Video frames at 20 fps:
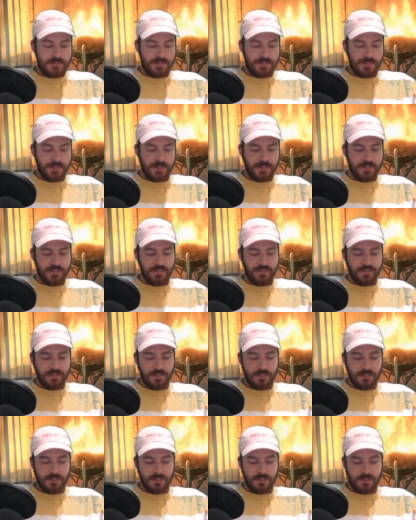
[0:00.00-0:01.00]

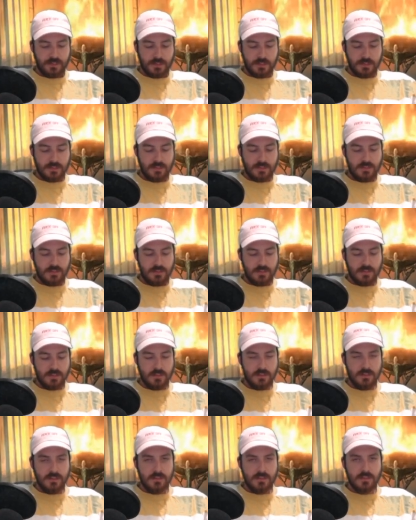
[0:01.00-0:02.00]
No one is speaking in this clip.